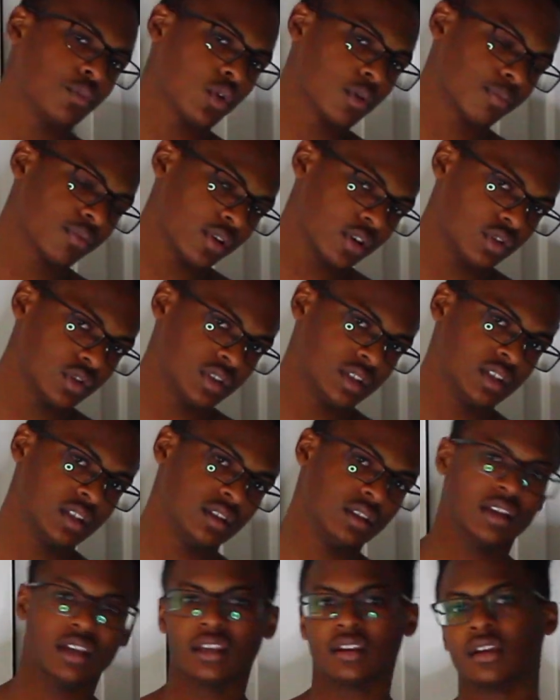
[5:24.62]
more
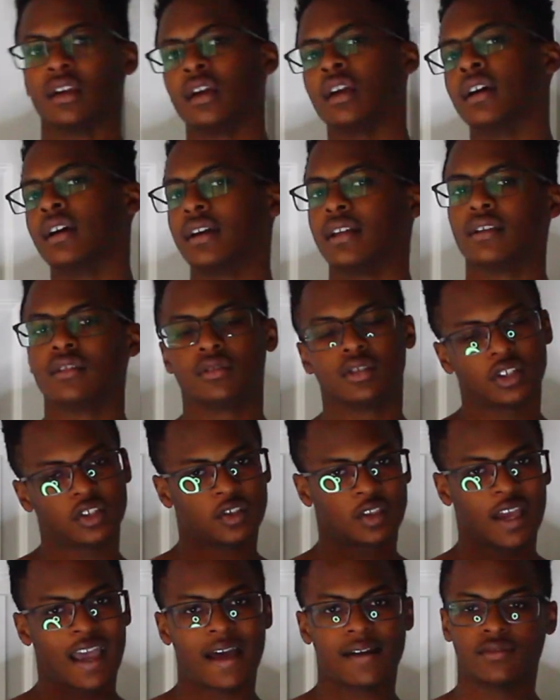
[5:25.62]
protein than
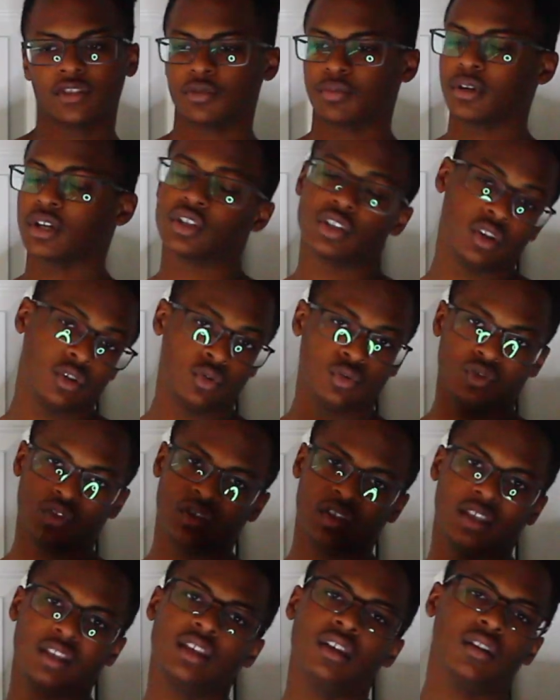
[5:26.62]
just the average person who's
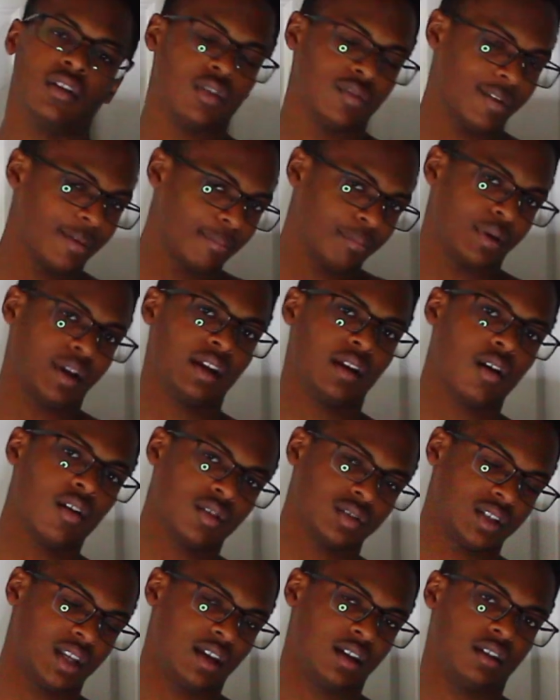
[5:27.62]
sitting on their butt
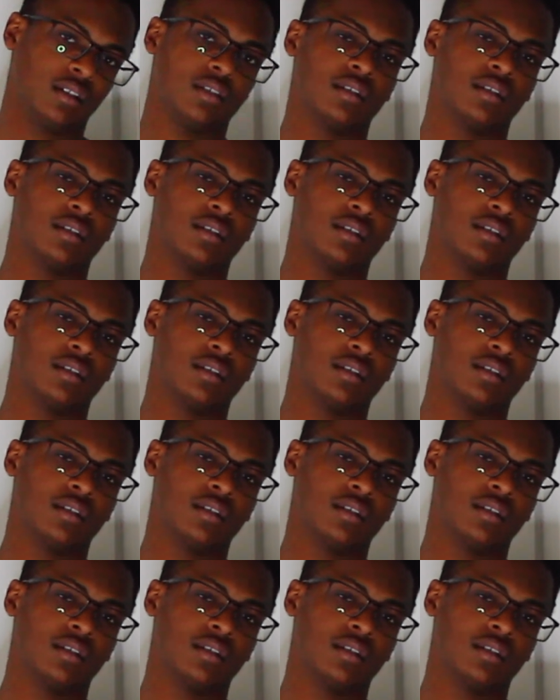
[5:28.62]
all day.